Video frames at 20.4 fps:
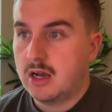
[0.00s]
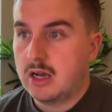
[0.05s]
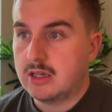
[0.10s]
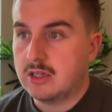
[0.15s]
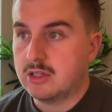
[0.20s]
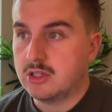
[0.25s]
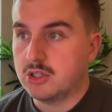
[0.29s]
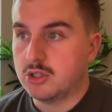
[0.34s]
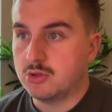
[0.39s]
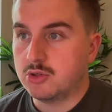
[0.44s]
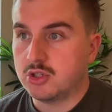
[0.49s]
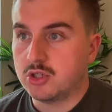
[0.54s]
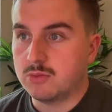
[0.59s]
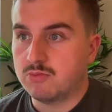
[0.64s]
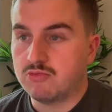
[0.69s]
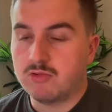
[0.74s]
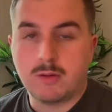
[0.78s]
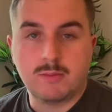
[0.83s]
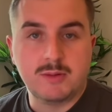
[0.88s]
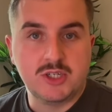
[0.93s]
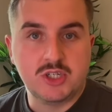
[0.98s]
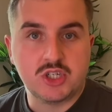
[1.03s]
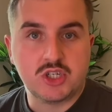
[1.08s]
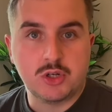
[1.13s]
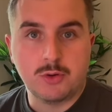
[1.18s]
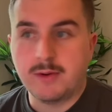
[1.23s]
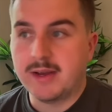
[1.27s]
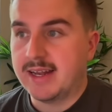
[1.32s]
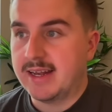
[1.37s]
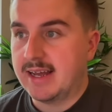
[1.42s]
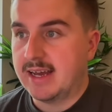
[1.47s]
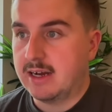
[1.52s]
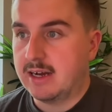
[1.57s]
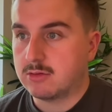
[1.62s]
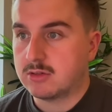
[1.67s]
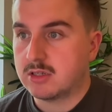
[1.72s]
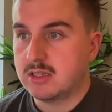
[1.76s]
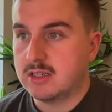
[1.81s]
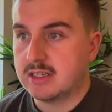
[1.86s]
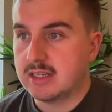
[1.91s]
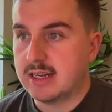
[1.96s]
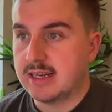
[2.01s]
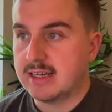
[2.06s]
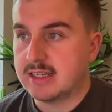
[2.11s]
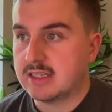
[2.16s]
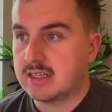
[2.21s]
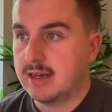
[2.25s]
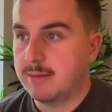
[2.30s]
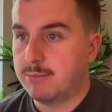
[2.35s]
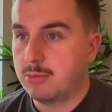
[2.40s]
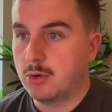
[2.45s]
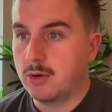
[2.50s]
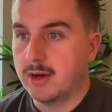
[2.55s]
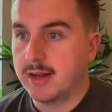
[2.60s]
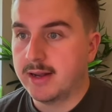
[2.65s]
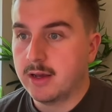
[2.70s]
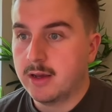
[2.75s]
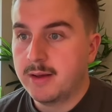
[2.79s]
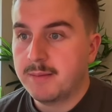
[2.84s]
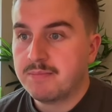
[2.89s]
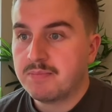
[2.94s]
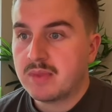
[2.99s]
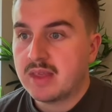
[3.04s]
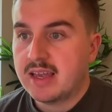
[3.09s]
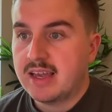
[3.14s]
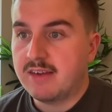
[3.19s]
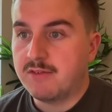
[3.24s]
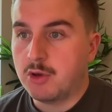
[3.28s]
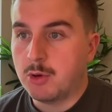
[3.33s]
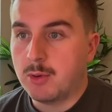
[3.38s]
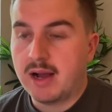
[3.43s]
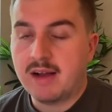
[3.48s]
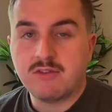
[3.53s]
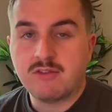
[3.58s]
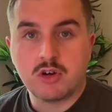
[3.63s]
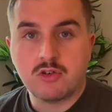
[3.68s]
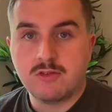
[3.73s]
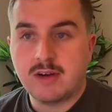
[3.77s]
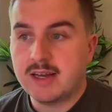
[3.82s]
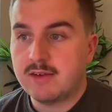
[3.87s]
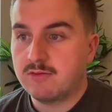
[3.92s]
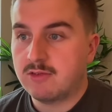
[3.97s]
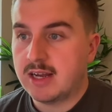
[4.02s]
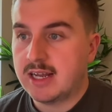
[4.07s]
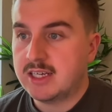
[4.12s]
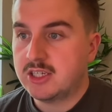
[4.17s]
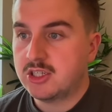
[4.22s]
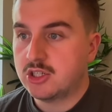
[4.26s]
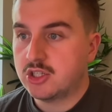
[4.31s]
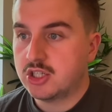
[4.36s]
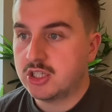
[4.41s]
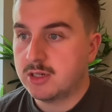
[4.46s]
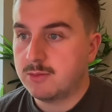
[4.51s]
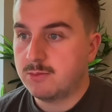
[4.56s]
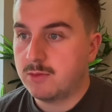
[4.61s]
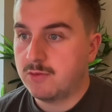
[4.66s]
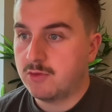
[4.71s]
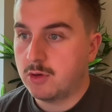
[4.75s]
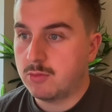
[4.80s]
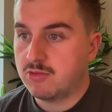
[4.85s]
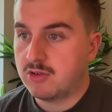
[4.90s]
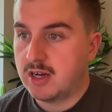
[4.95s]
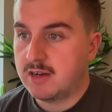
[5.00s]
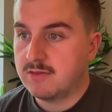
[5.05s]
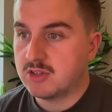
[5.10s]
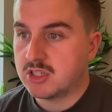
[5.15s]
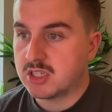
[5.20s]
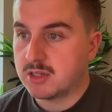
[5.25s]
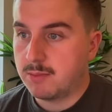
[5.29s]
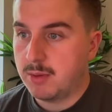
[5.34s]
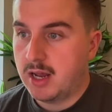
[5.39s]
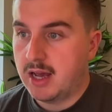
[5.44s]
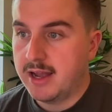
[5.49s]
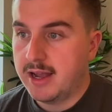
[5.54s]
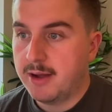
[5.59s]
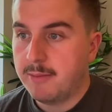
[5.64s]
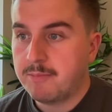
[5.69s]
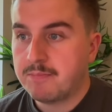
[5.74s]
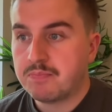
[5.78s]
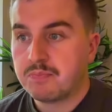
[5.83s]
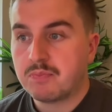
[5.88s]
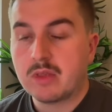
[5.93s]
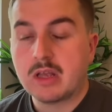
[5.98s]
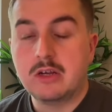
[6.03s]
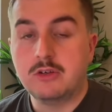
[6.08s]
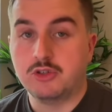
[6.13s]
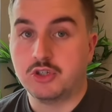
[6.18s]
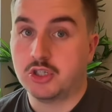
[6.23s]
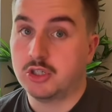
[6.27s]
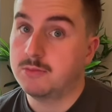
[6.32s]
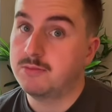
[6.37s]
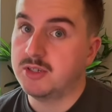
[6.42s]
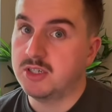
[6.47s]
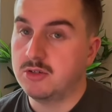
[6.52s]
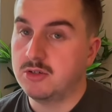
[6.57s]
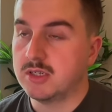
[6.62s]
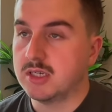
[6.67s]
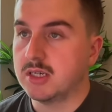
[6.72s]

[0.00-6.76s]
you should probably just do in-house until it gets to that point. If you have a great relationship with your private supplier, you should be using a